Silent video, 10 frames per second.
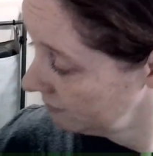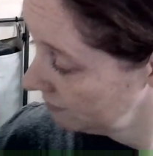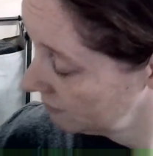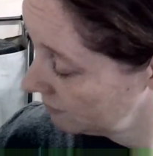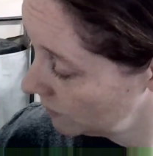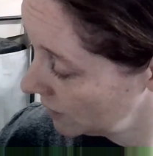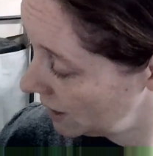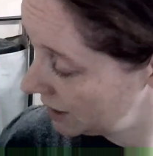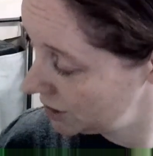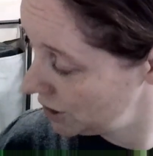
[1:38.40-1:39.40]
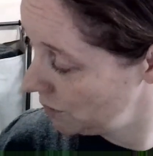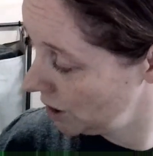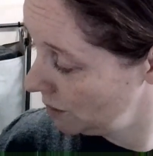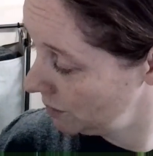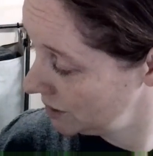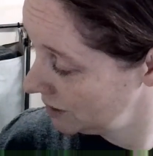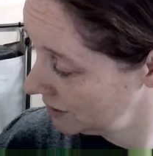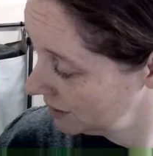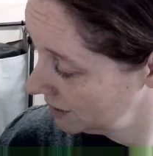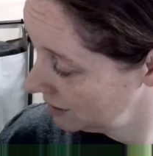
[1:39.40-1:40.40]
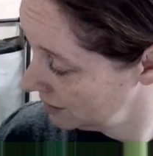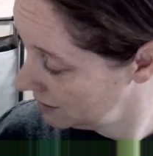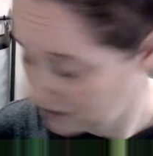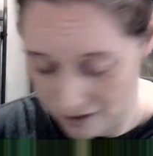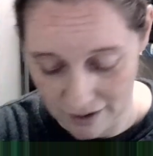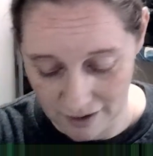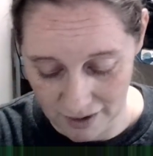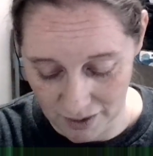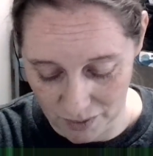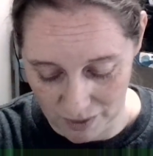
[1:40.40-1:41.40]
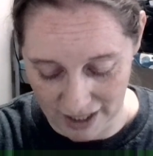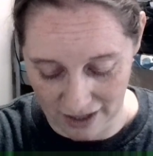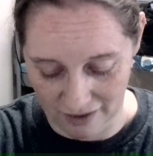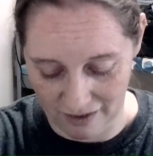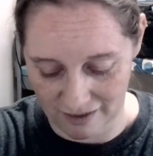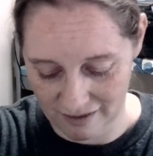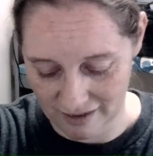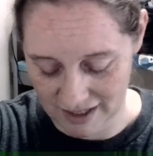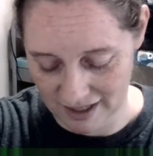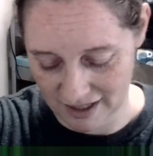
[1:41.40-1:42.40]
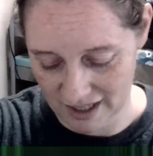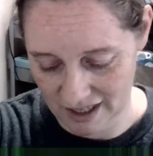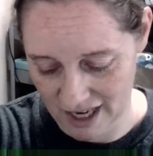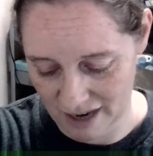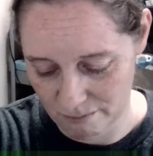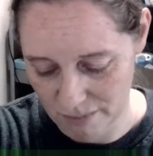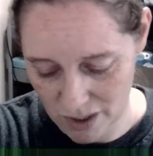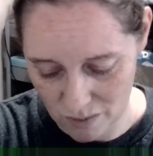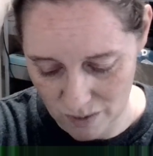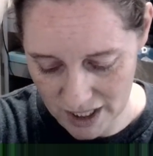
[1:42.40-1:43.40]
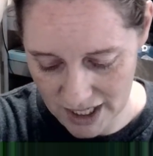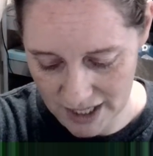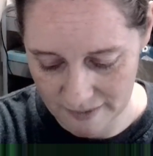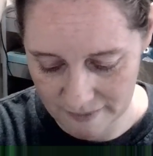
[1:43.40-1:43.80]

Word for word: That's too cute. Oh, wow. All right, middle one.